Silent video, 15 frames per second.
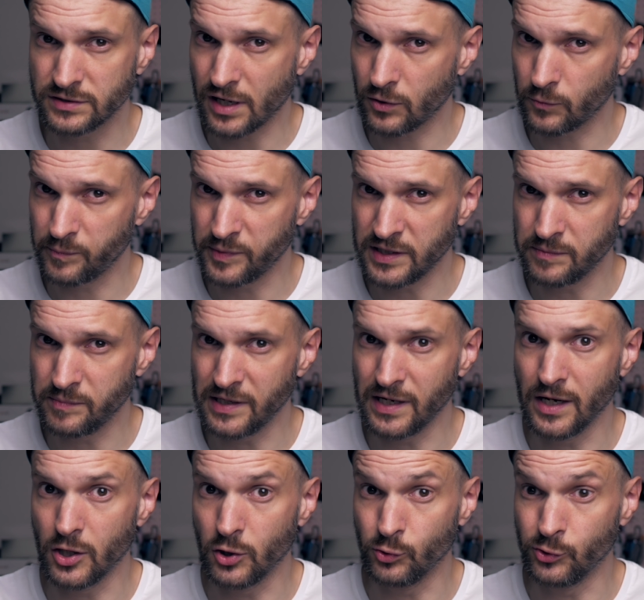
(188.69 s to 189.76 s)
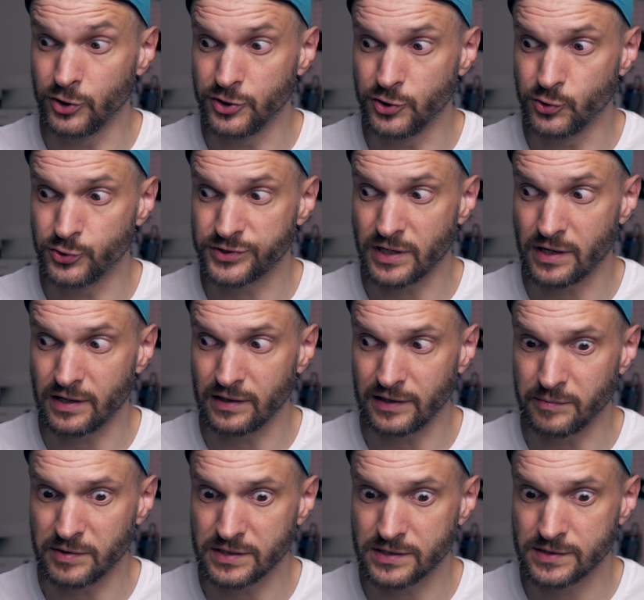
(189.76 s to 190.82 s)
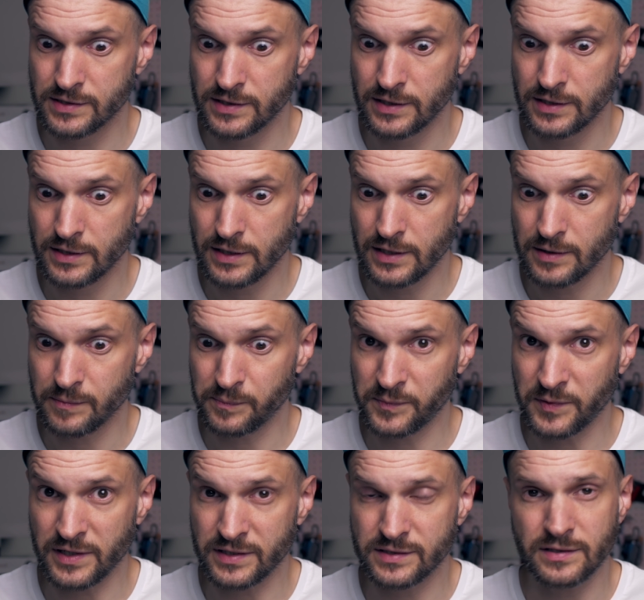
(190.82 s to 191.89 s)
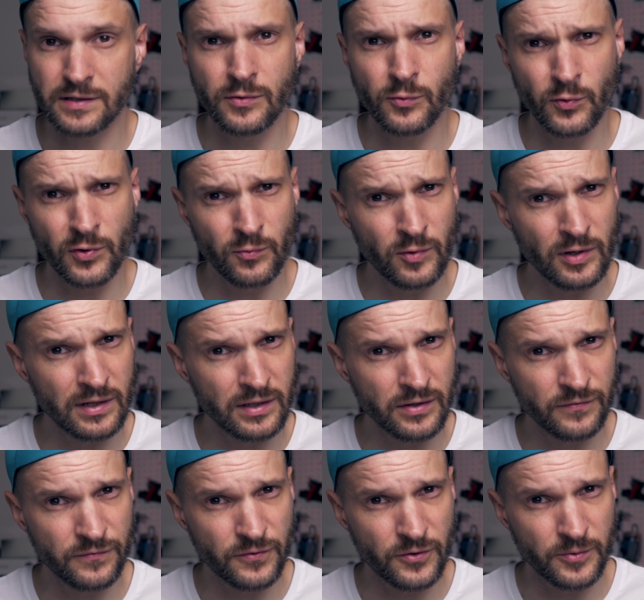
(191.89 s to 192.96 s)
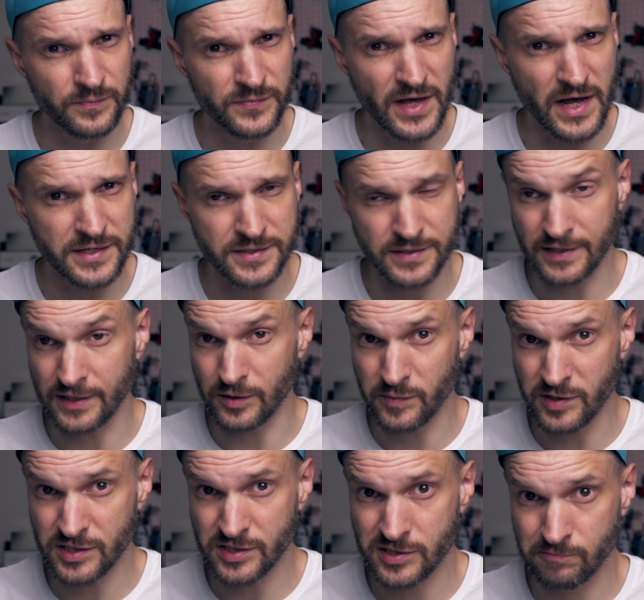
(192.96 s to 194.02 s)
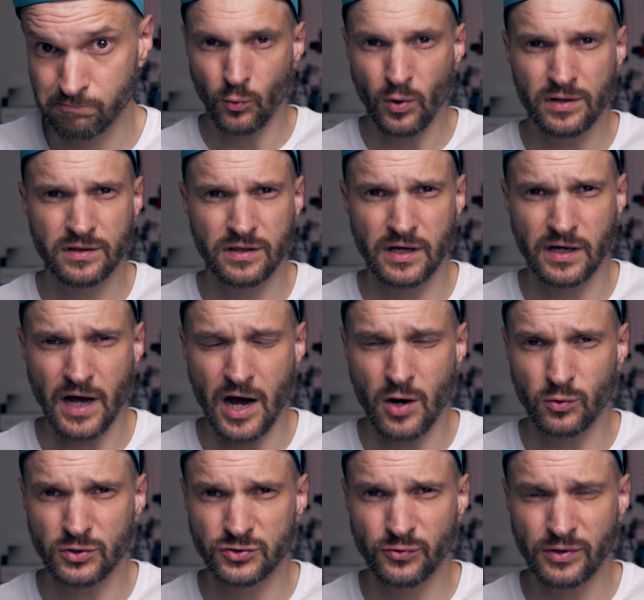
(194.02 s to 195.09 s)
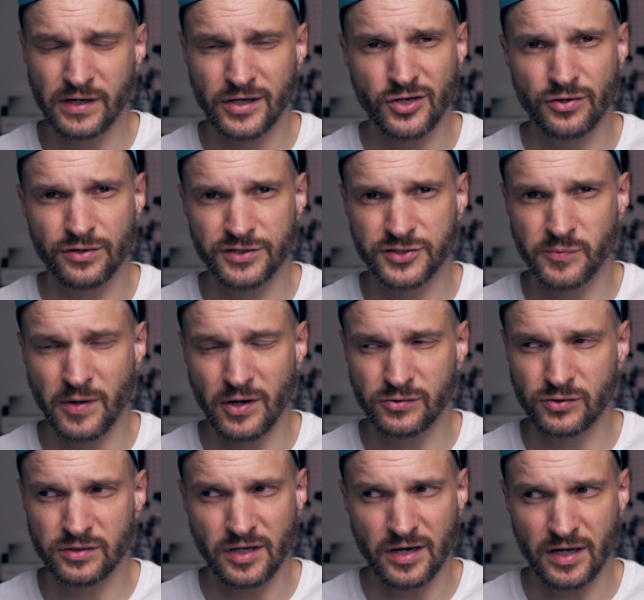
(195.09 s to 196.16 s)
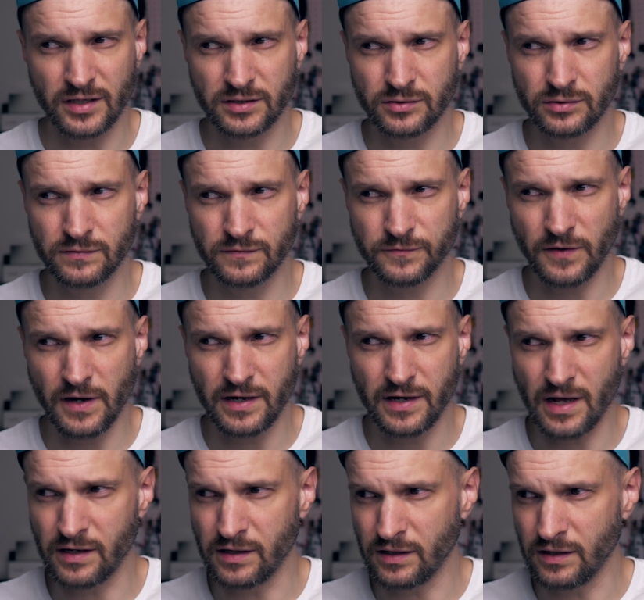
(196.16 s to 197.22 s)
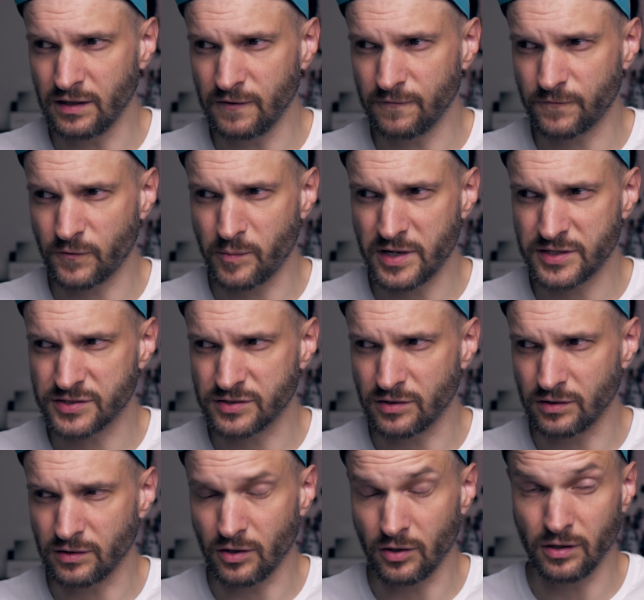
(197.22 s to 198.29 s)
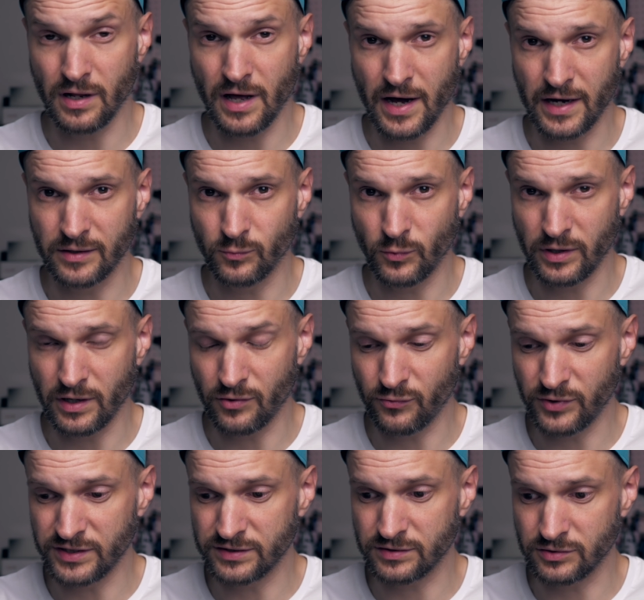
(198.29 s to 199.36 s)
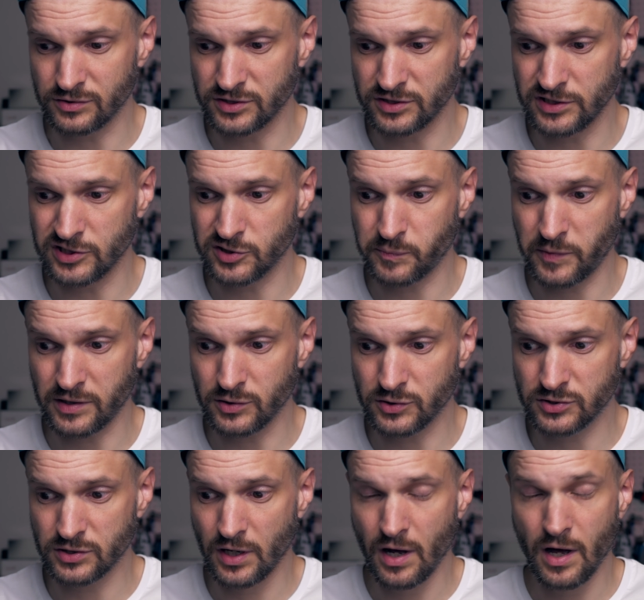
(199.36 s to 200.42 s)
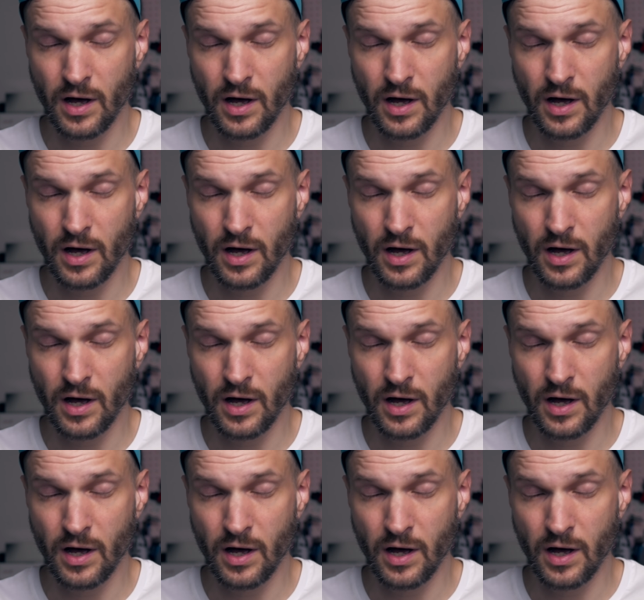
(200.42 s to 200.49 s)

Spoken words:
now be below the UCI limit. But we will confirm that in a bit. One thing I was really curious about that I couldn't find any information on online when I researched these pedals